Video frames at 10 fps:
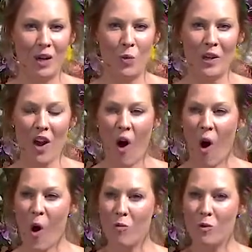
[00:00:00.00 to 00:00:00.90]
We
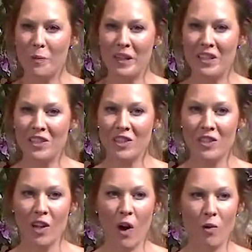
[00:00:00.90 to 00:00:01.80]
all will be
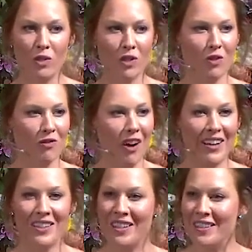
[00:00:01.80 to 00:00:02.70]
so
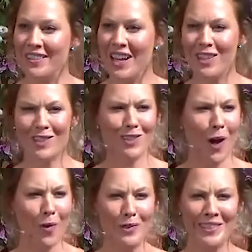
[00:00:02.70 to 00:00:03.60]
surrendered,
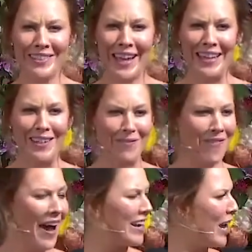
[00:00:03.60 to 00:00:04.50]
so
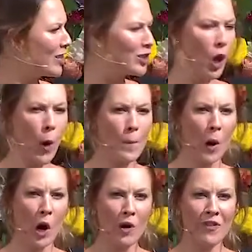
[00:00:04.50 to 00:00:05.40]
sanctified, so
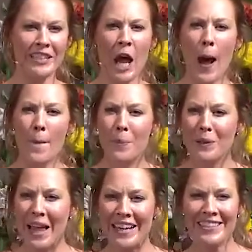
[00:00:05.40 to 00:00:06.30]
perfect, a
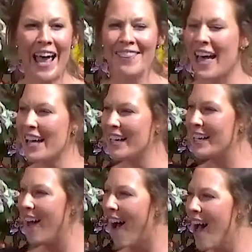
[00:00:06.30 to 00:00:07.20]
place
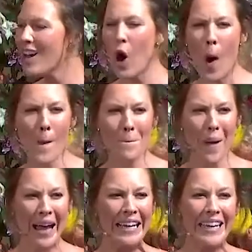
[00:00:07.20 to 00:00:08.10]
that God
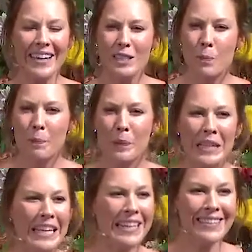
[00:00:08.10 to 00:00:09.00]
Almighty is
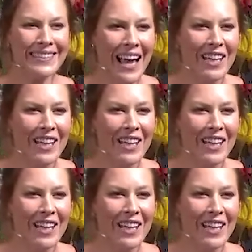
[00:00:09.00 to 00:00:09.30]
pleased